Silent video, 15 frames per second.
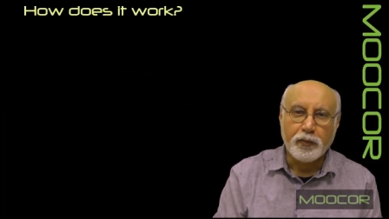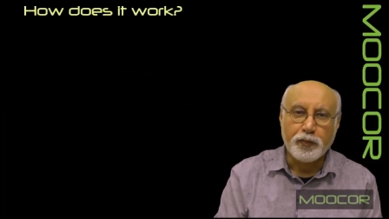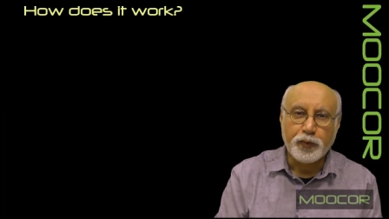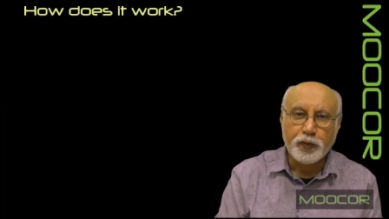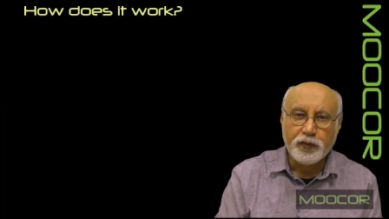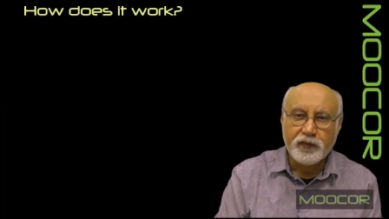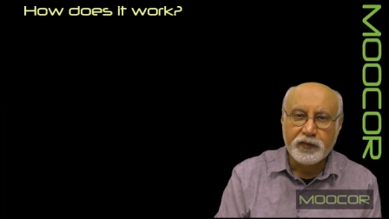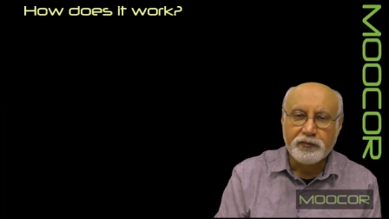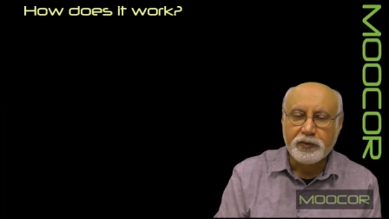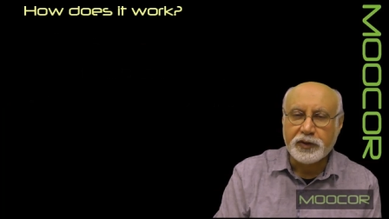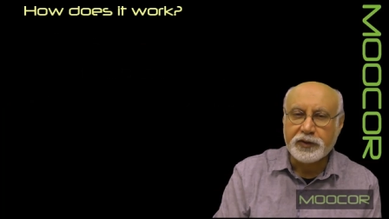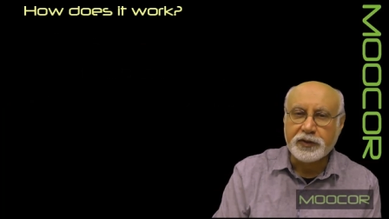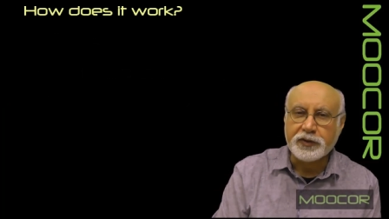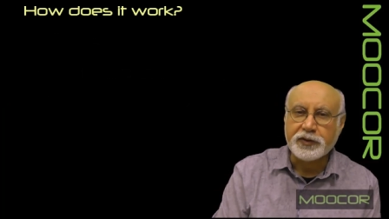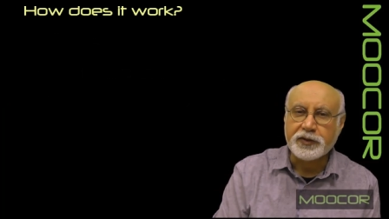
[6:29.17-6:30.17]
proven
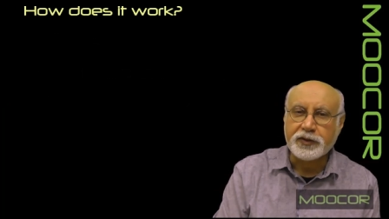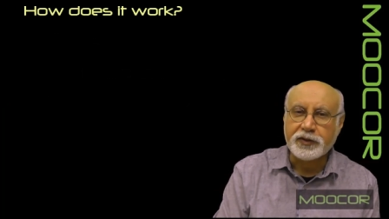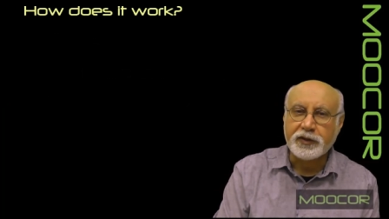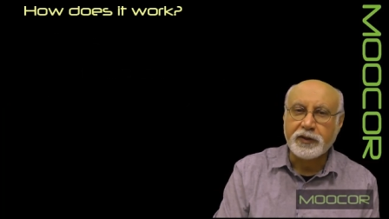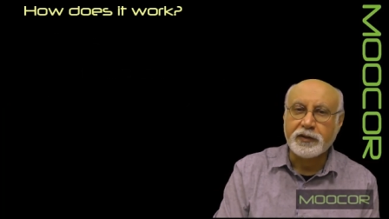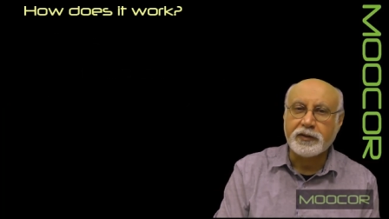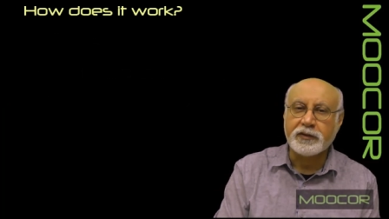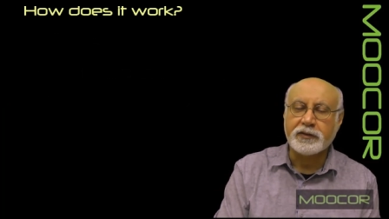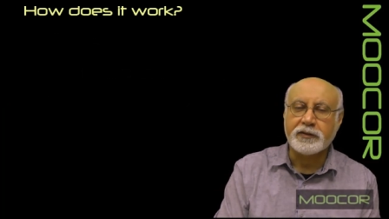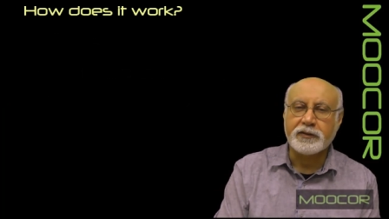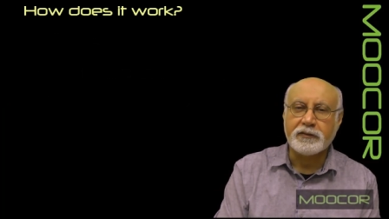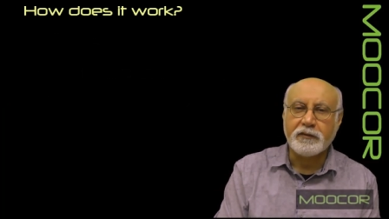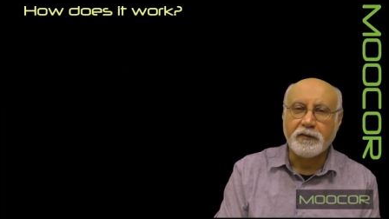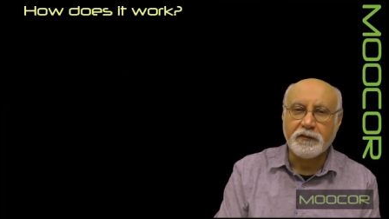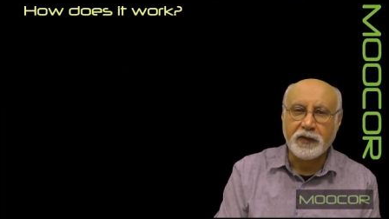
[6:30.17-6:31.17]
research on
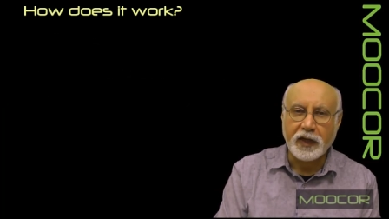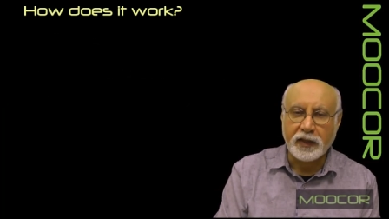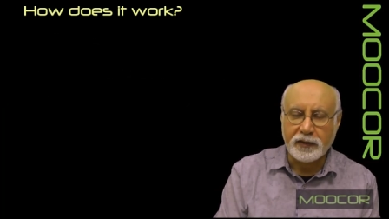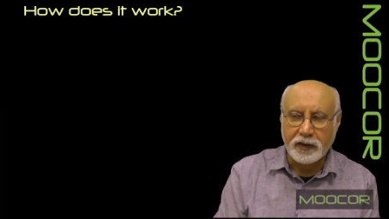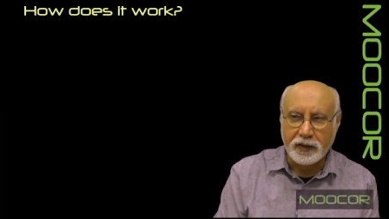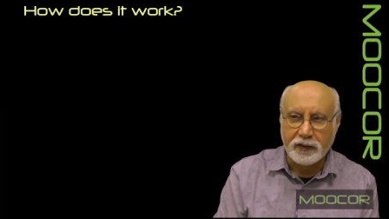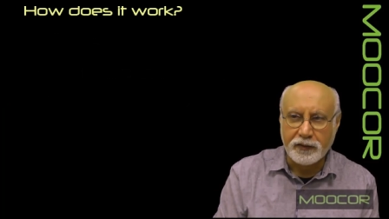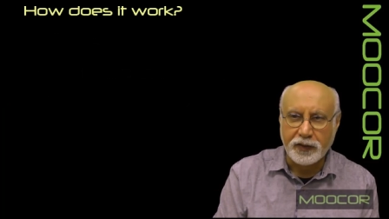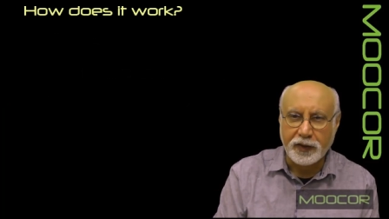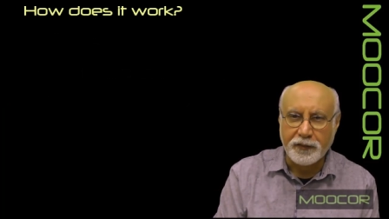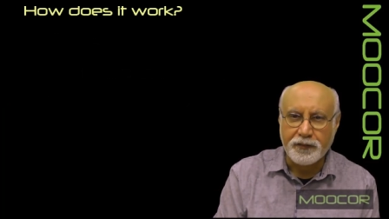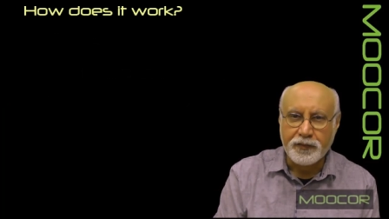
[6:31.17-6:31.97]
that area.